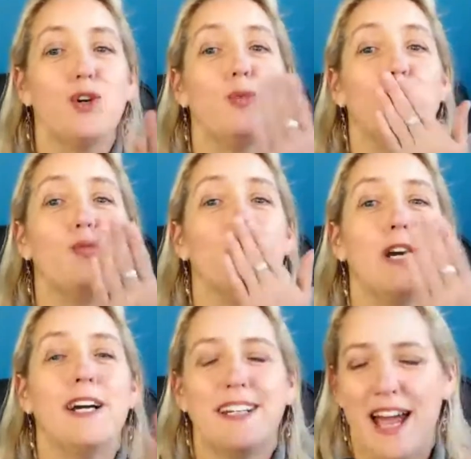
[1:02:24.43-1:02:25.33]
I'm glad this
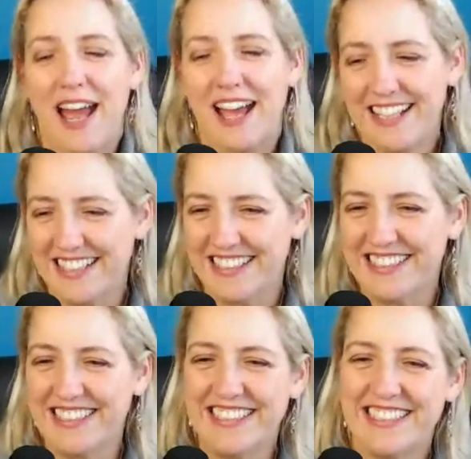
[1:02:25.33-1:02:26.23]
worked for
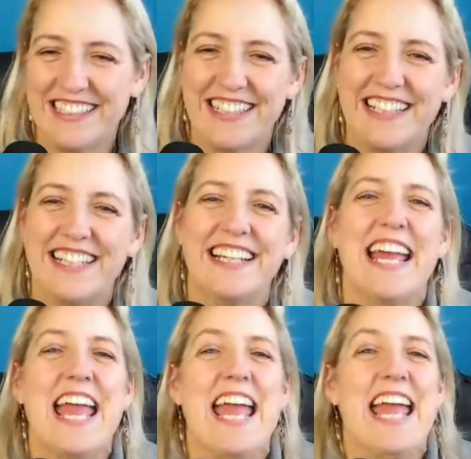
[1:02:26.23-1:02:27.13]
3G. So thanks
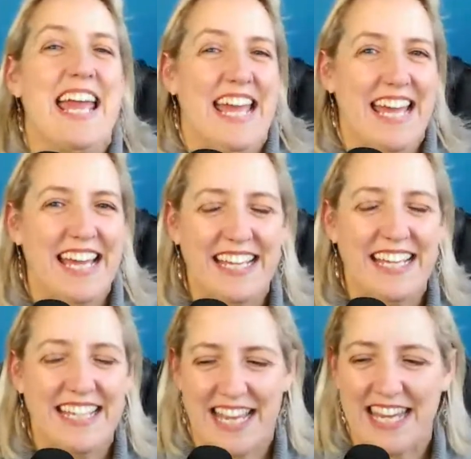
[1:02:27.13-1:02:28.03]
everyone,
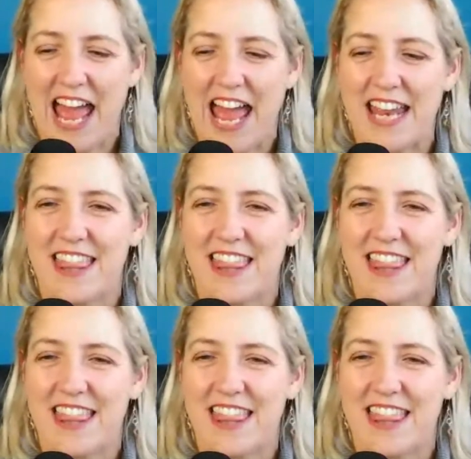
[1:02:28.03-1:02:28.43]
and see you next